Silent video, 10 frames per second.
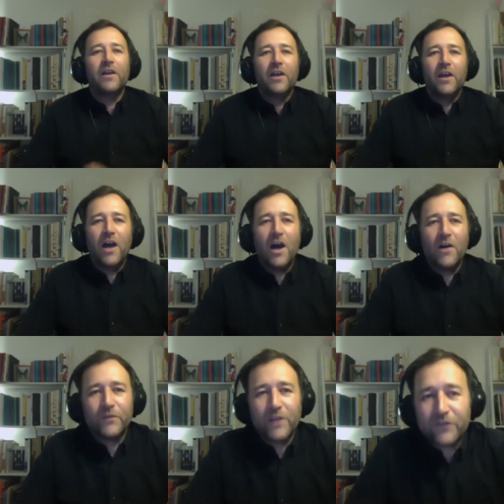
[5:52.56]

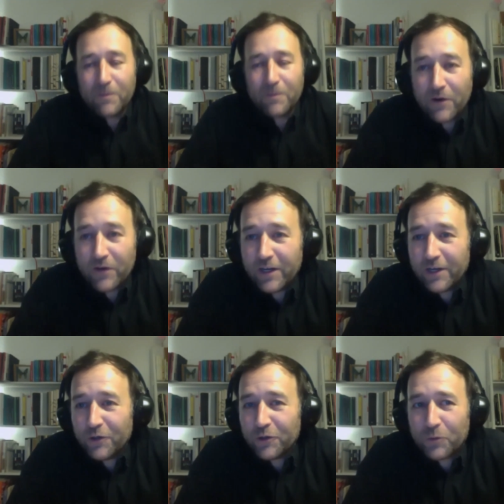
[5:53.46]
Uh, that's a very
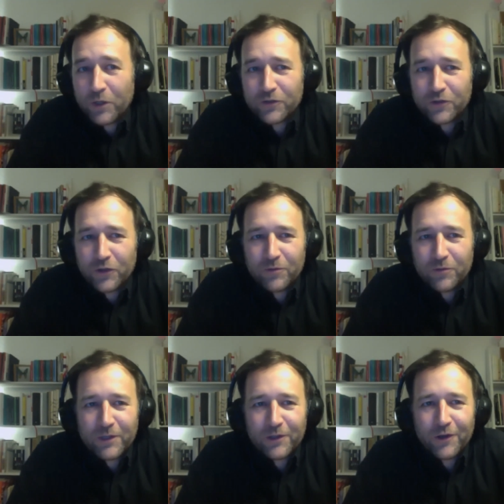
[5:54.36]
good question
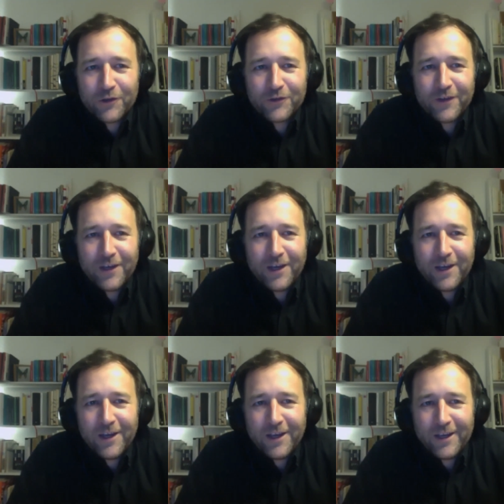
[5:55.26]
because
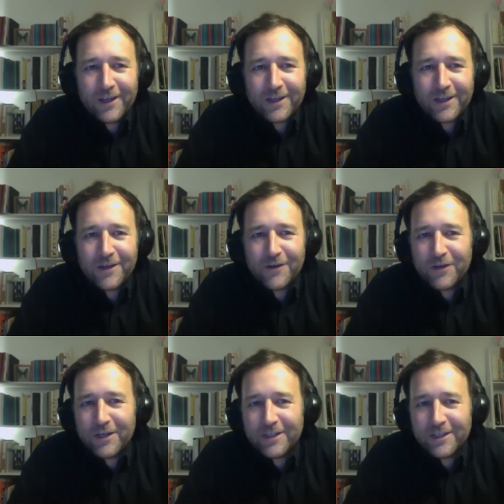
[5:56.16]
uh, here
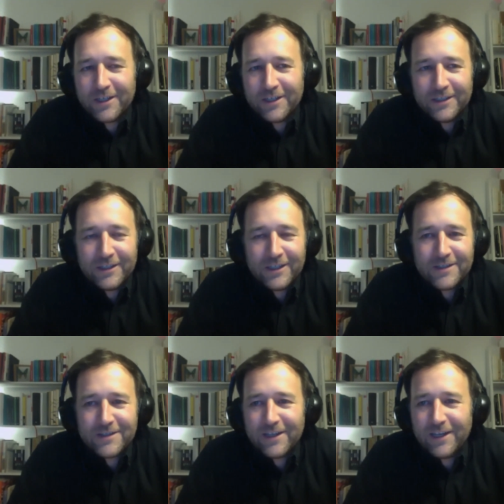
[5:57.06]
in, in, in
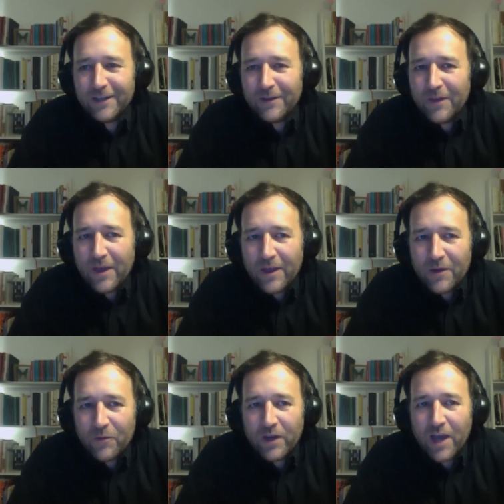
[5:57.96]
Chile,
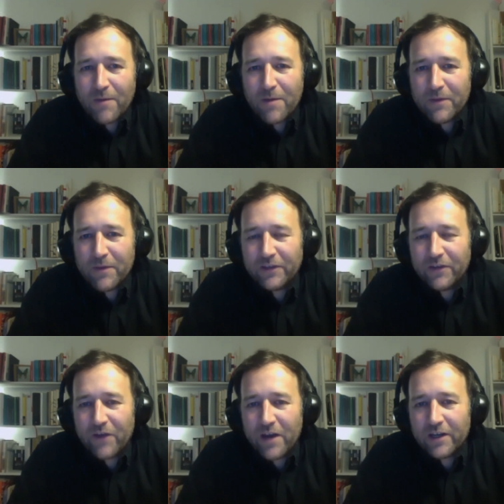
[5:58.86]
we have a
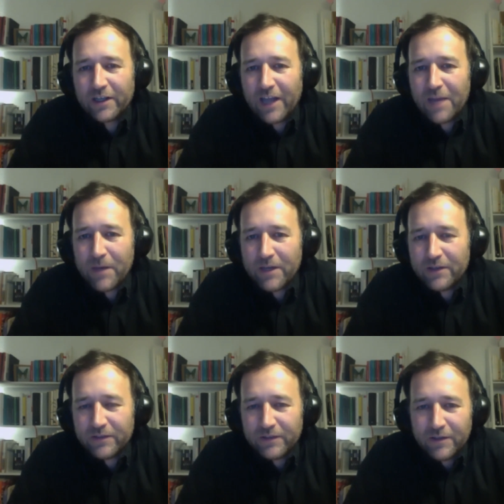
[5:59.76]
Mediterranean climate
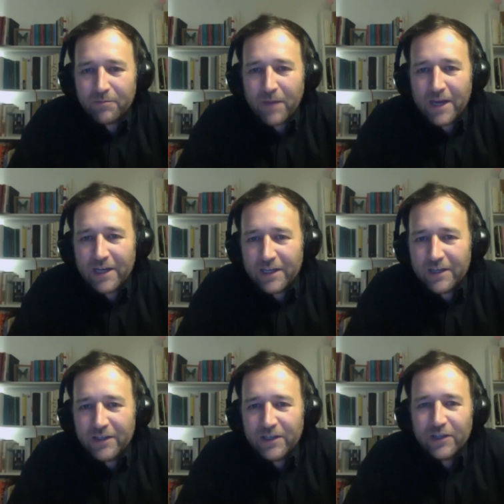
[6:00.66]

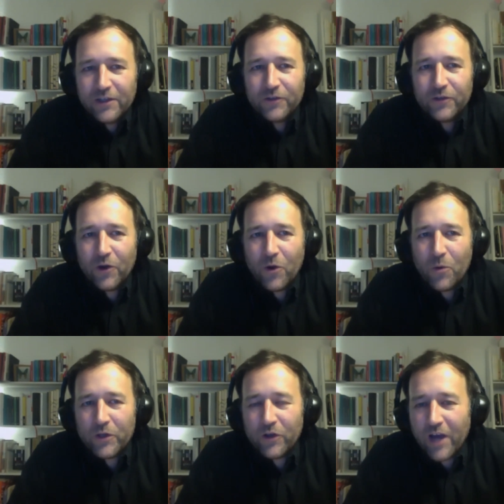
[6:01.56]
mainly. So
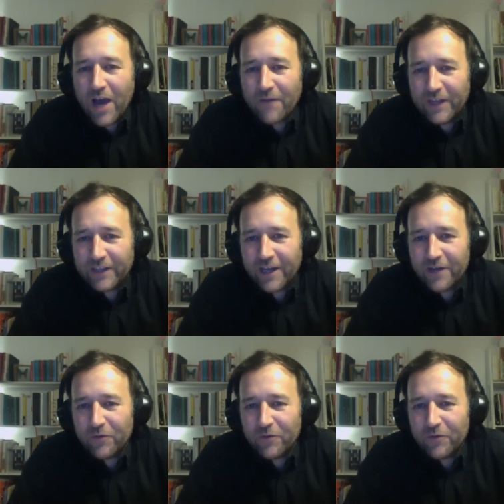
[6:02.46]
we don't have that kind of